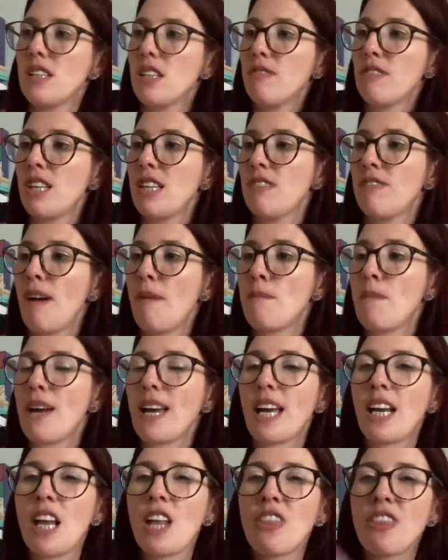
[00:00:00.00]
of this fabric,
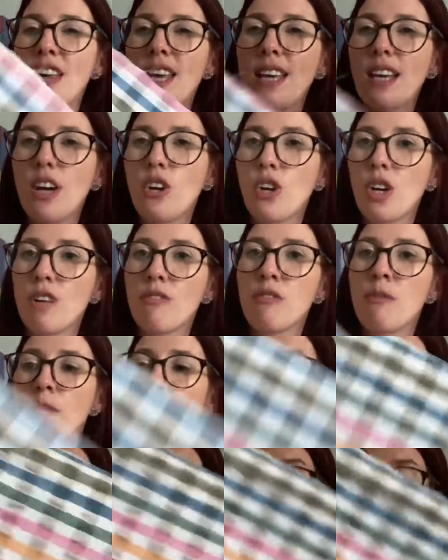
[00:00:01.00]
and I think I got it from
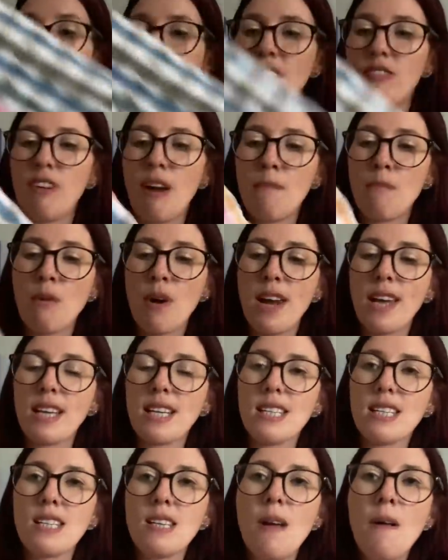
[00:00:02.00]
Lamazi
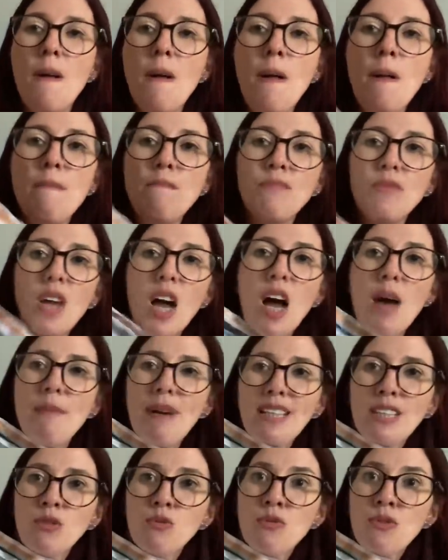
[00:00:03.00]
Fabrics.
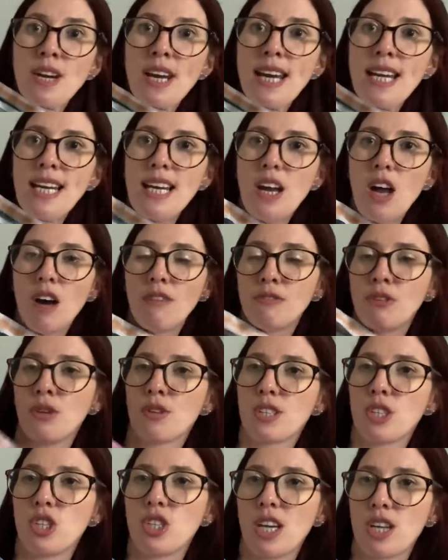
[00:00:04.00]
I'd really love your
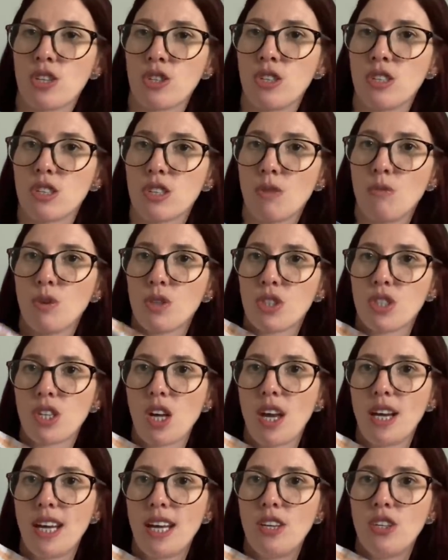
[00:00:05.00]
suggestions on what to
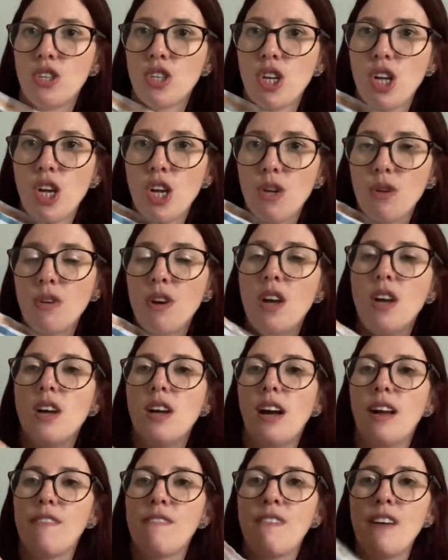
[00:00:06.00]
turn it into.
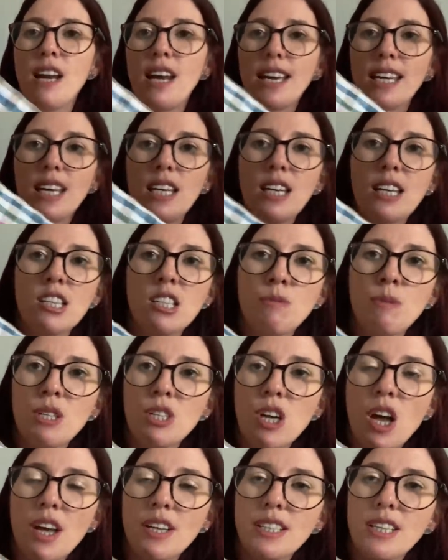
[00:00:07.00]
I feel like it needs to be
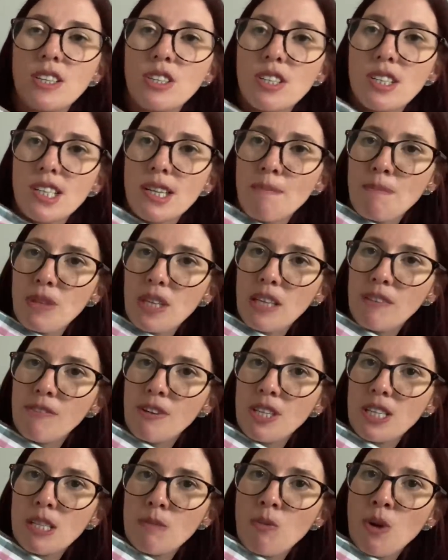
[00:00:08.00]
turned into something for
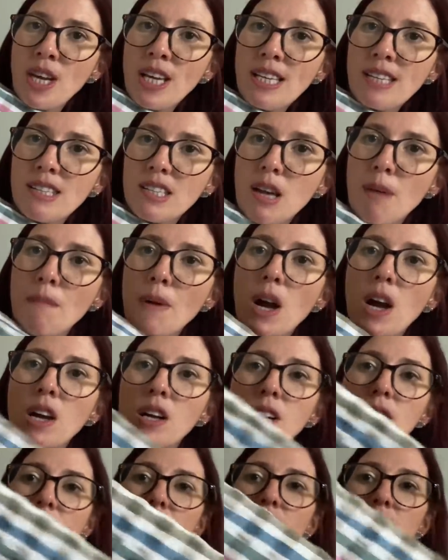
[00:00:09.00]
the spring summer,
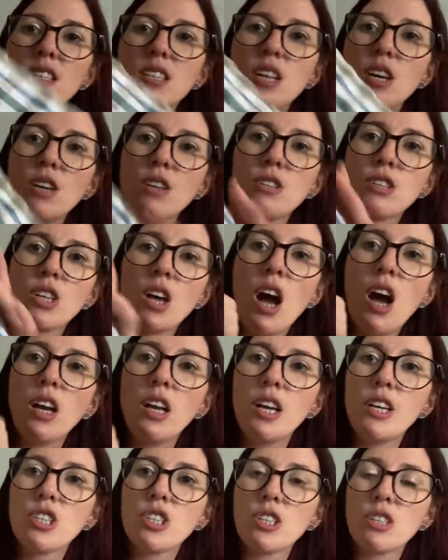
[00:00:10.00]
because those
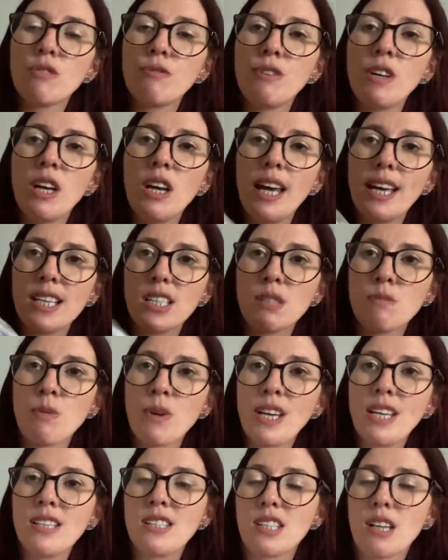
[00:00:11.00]
colours just feel like
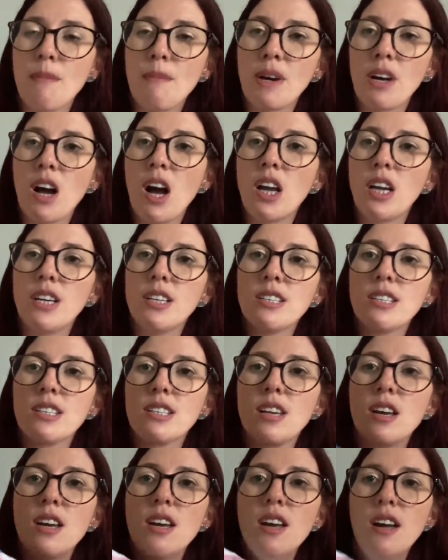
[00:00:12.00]
spring summer
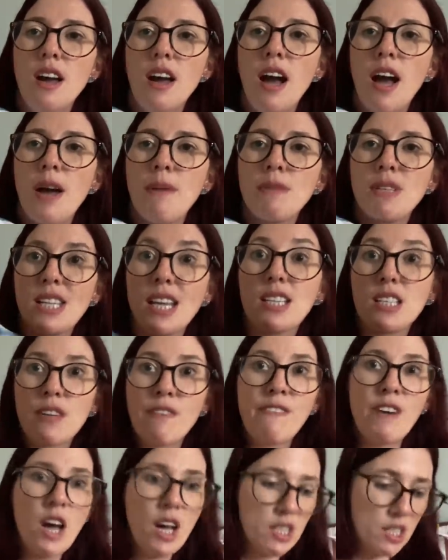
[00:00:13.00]
colours. So that's the
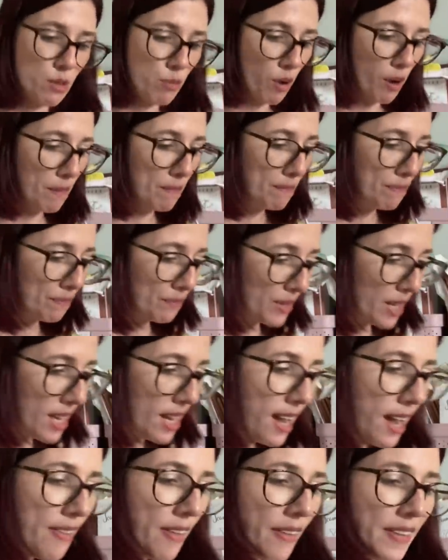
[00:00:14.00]
first one.
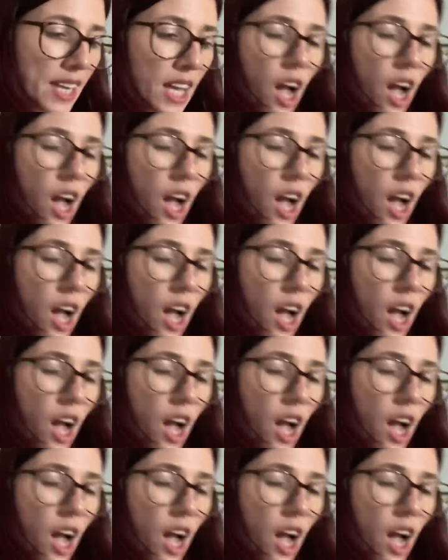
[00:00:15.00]
And then the